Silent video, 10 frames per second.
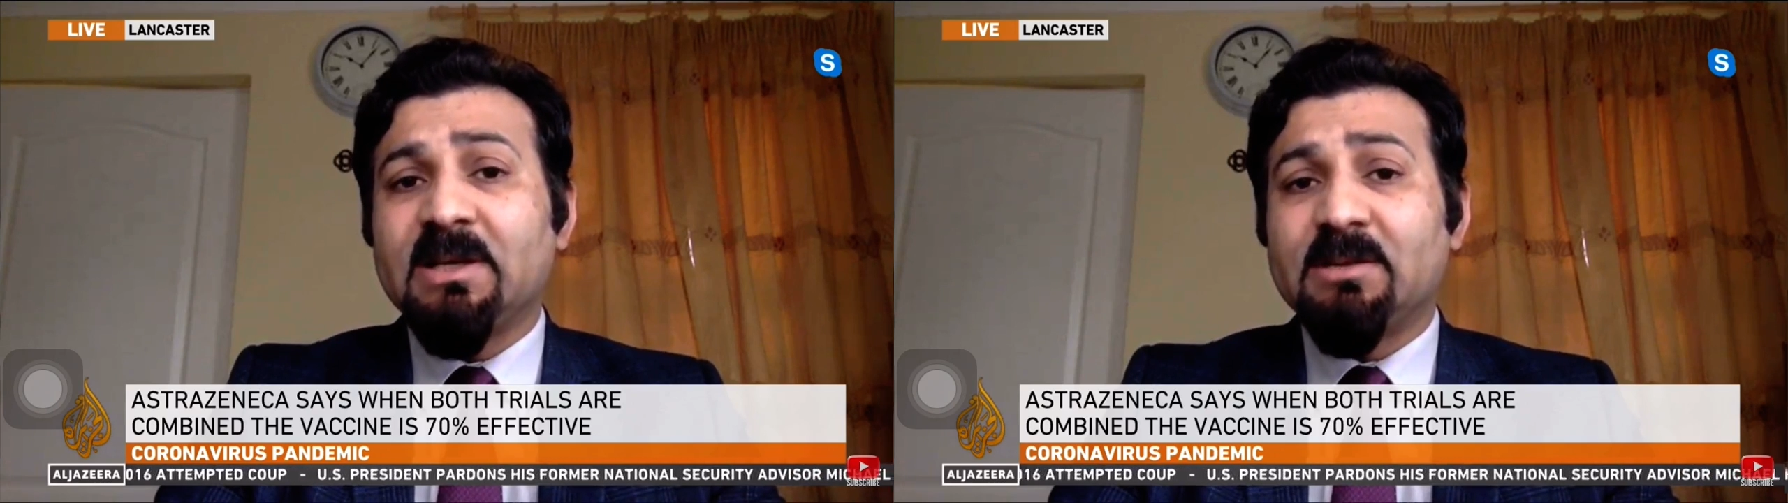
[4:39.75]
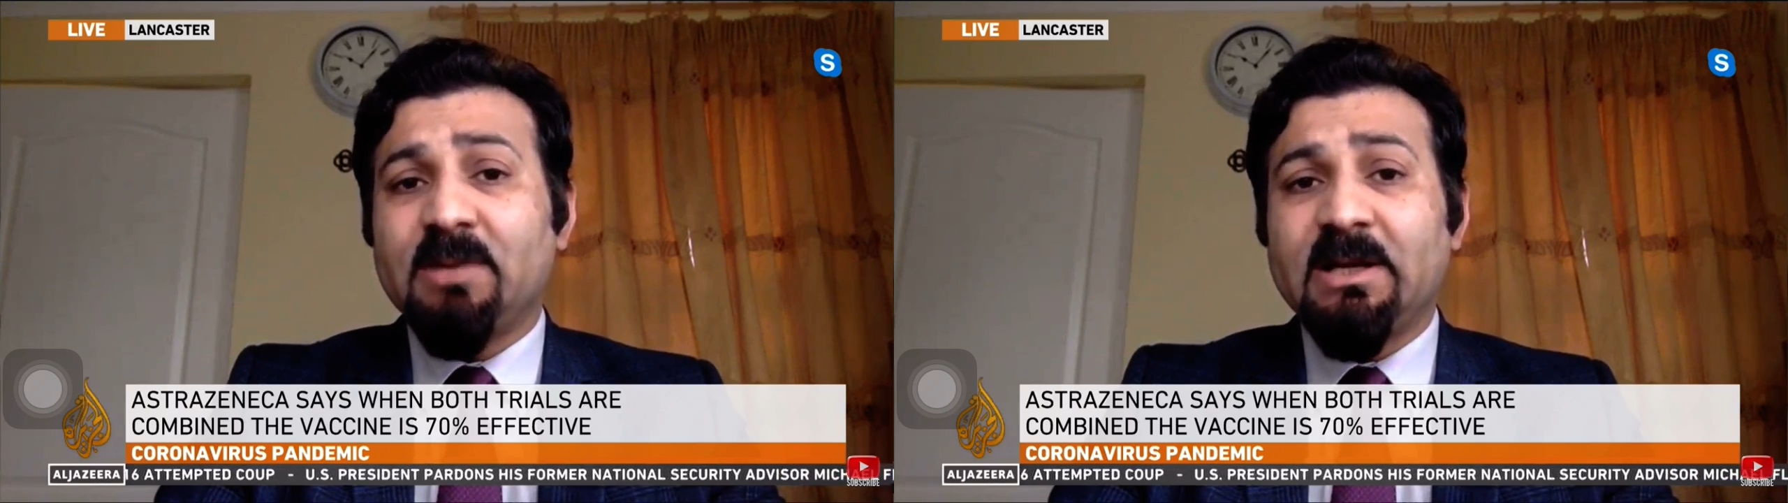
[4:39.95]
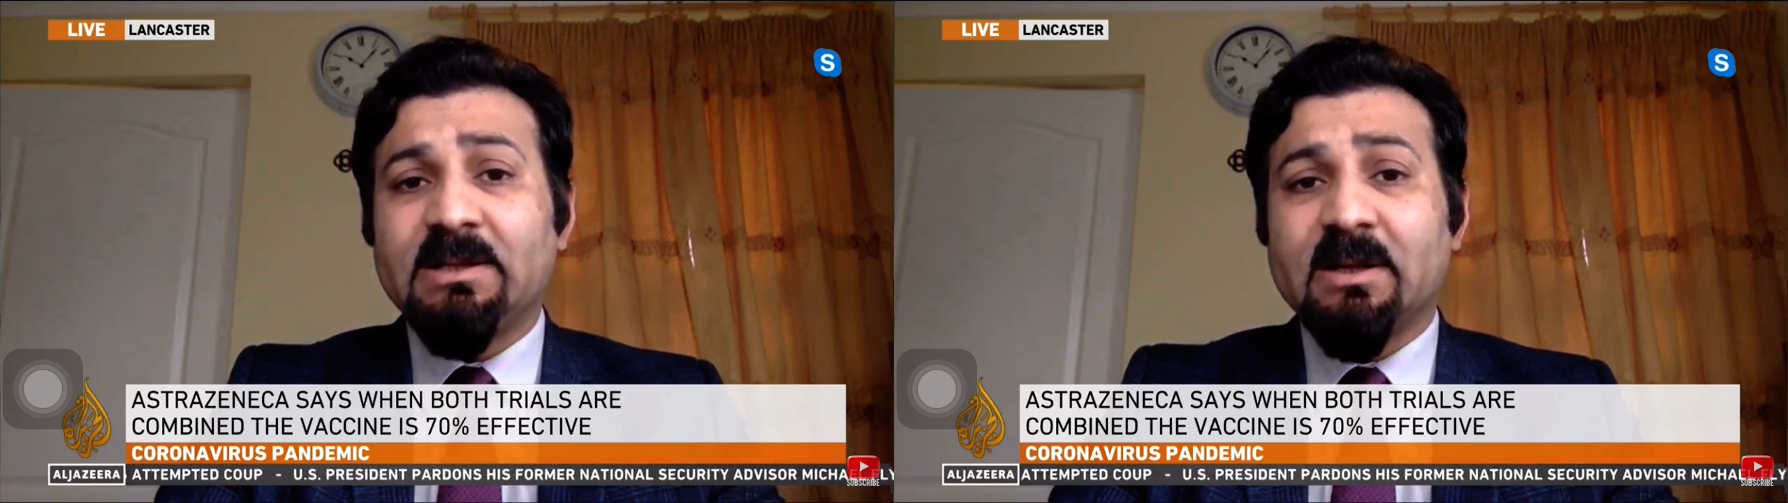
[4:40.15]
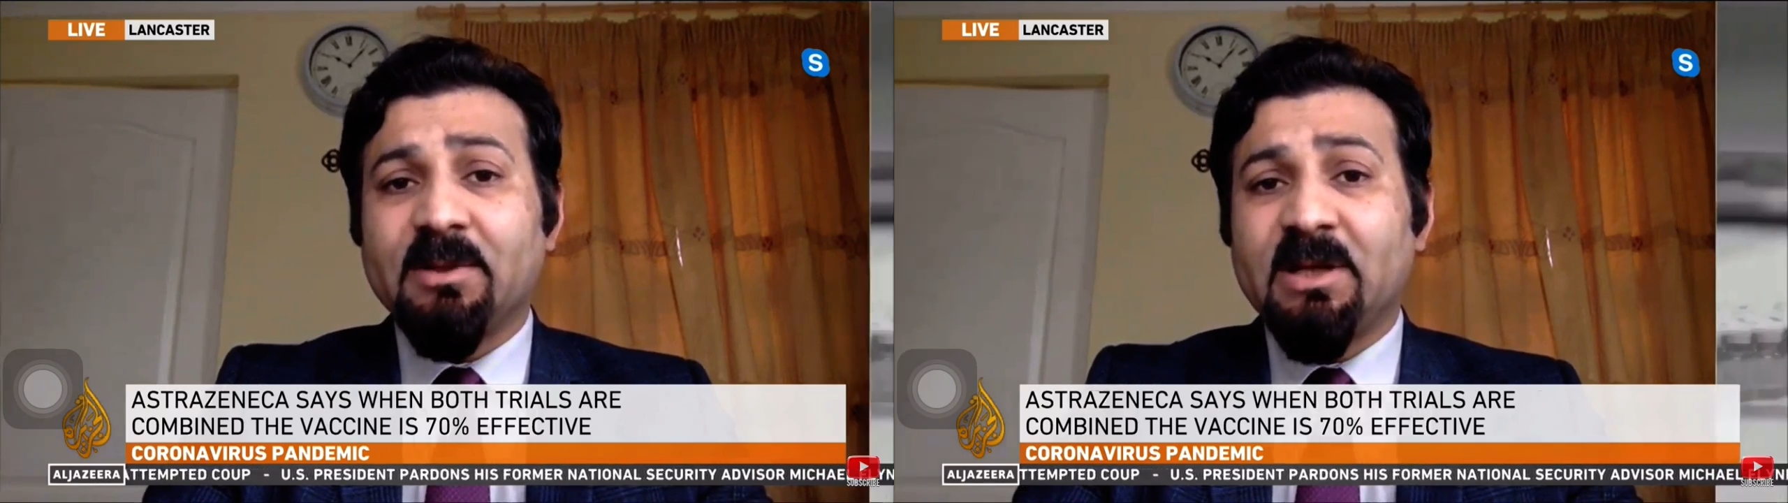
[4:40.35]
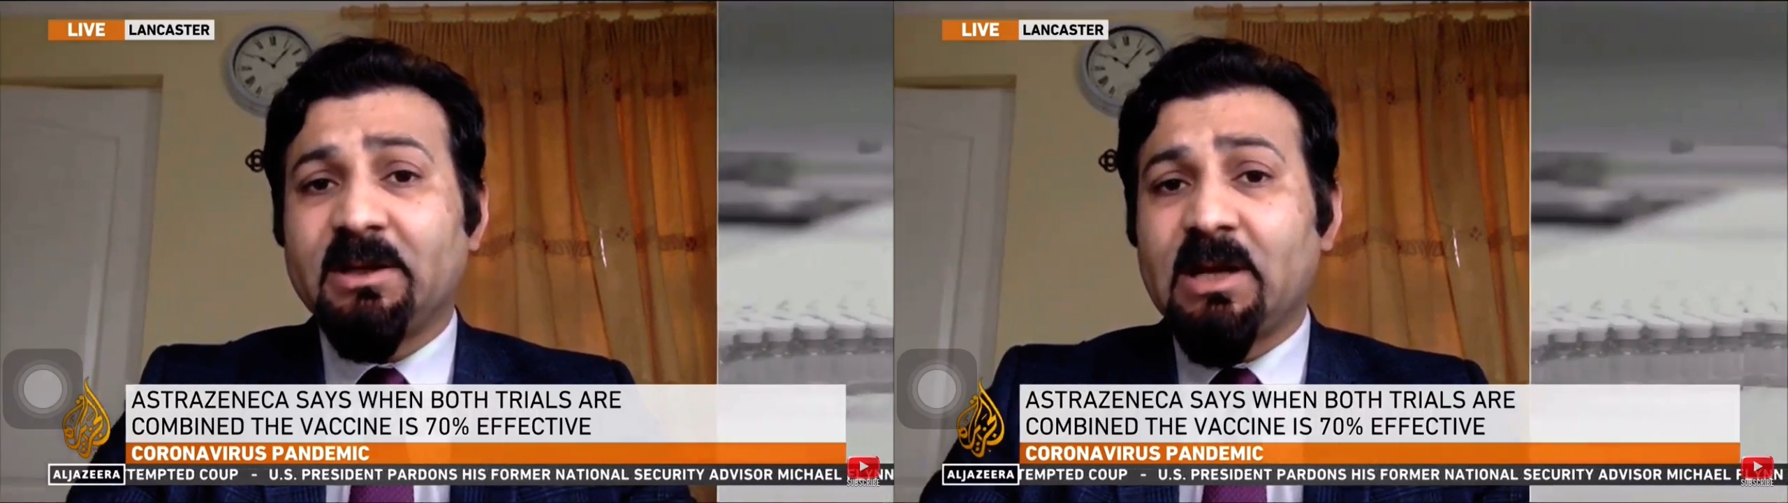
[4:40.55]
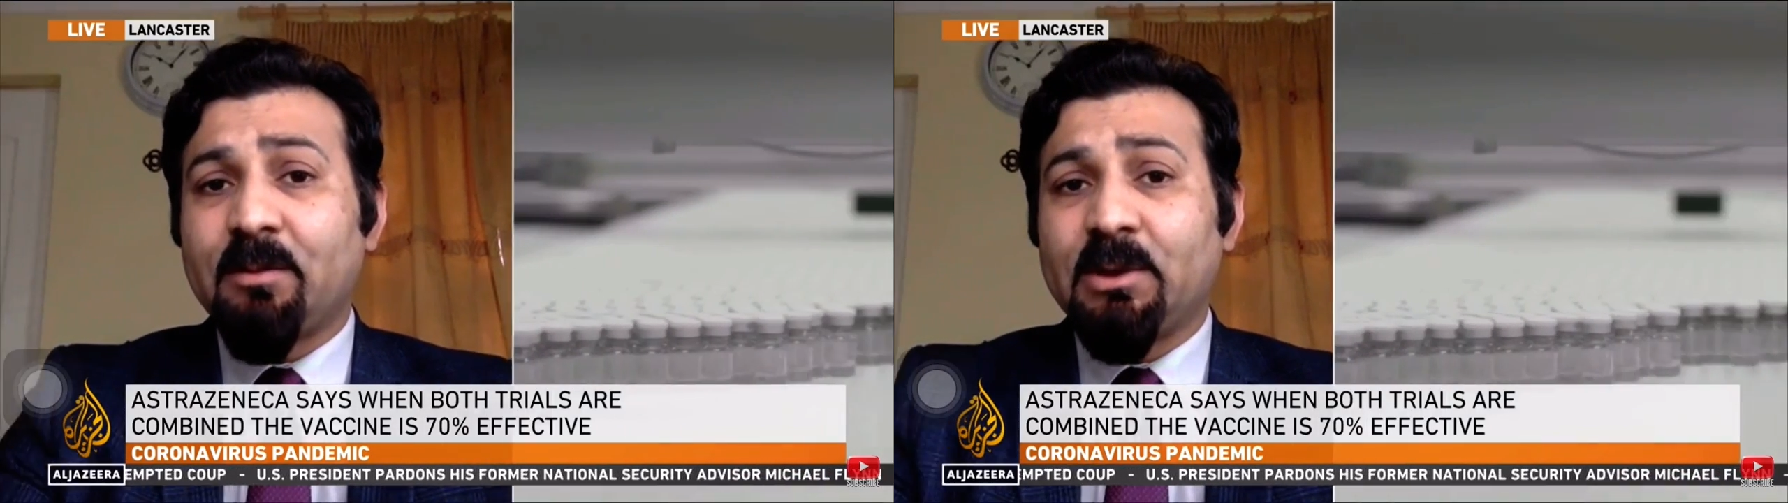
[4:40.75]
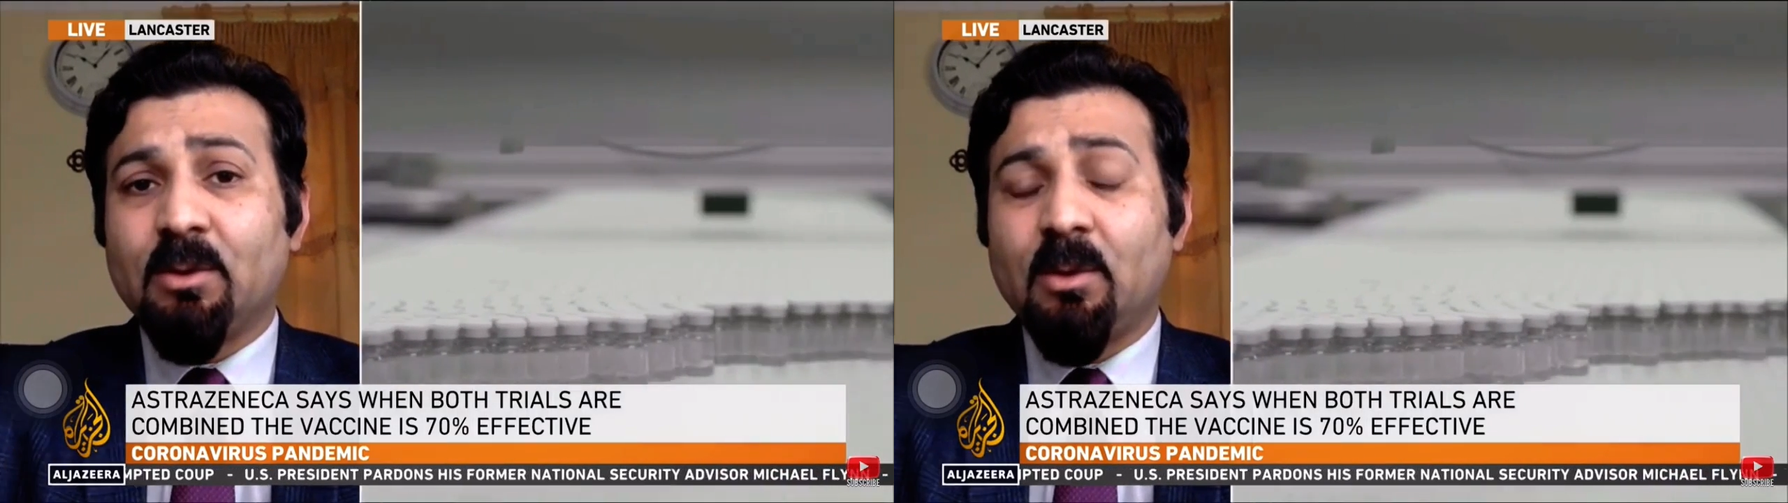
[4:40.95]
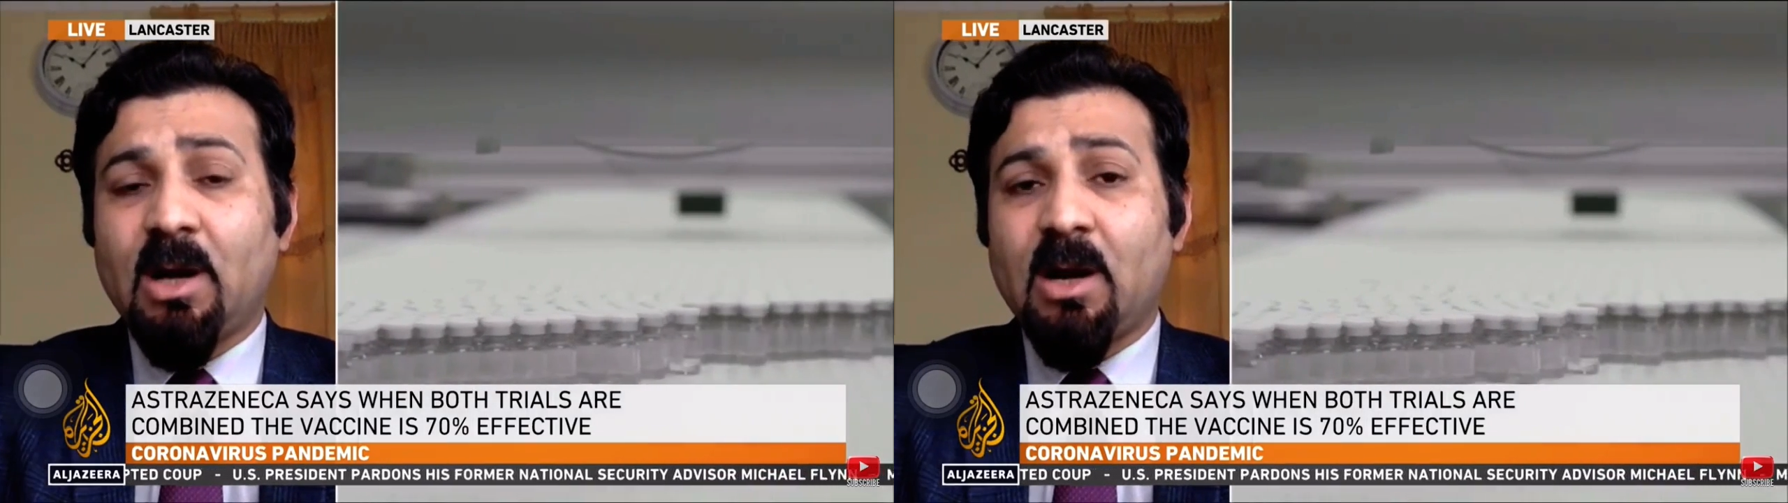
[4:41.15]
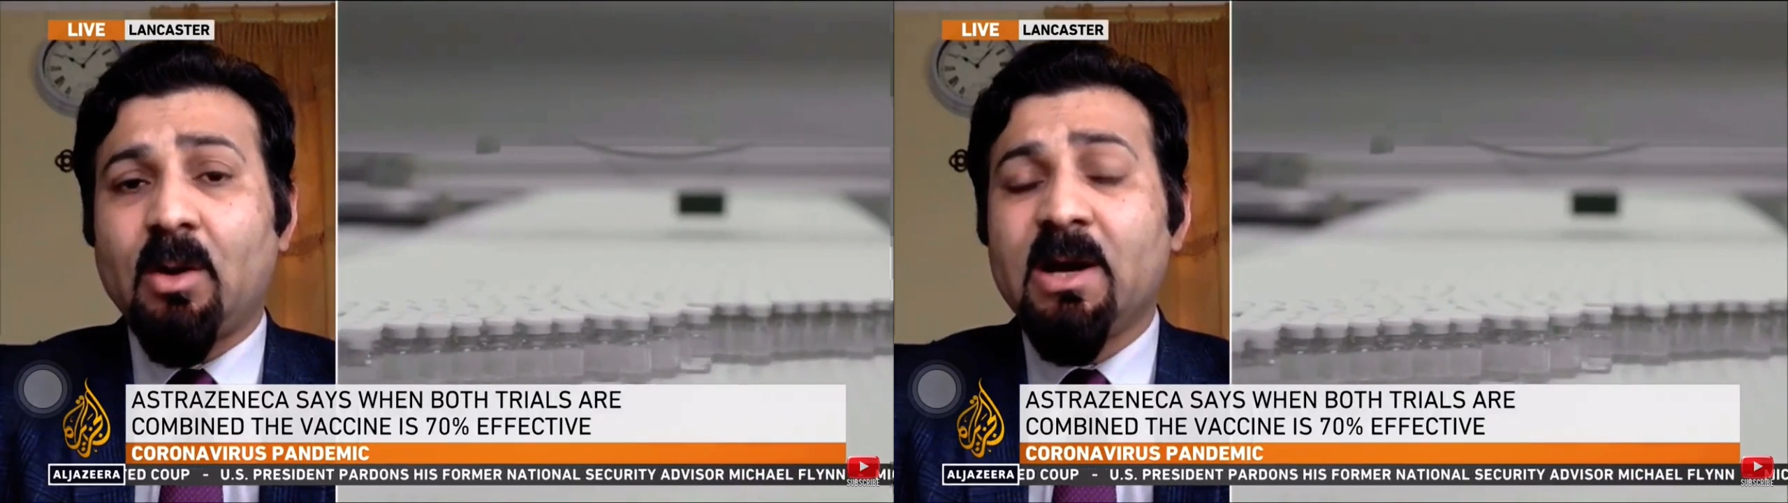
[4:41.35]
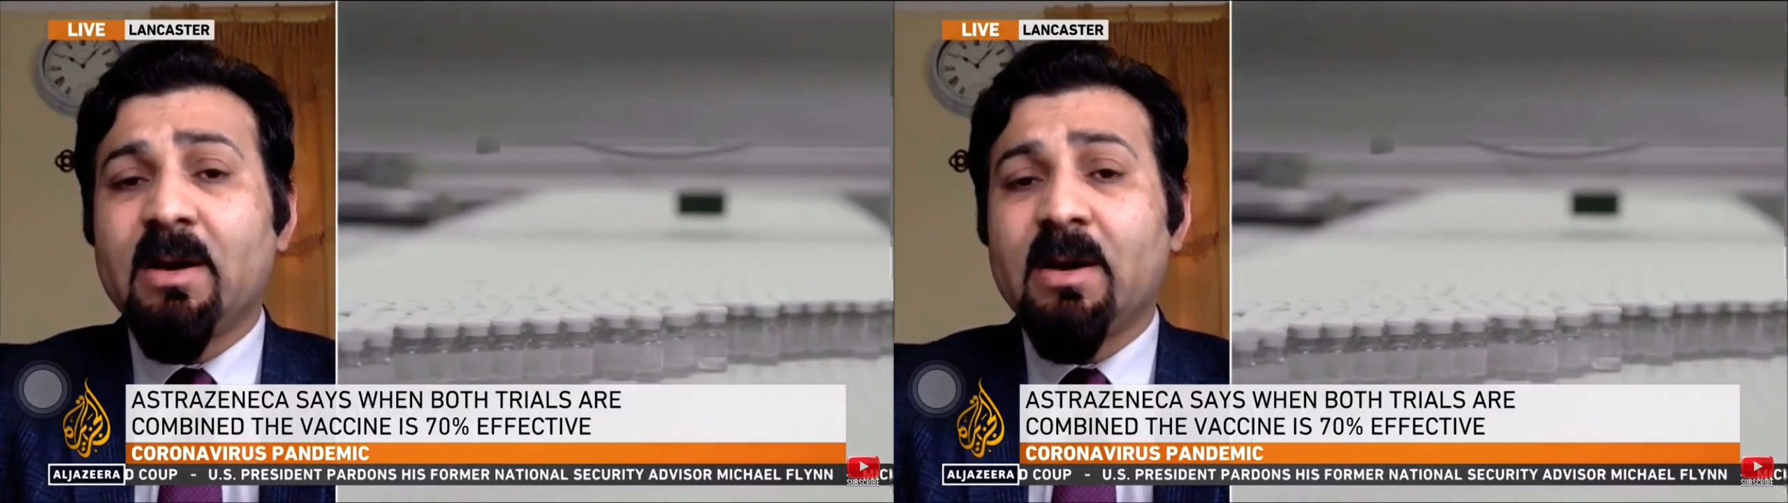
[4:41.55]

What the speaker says: is really something that we don't know.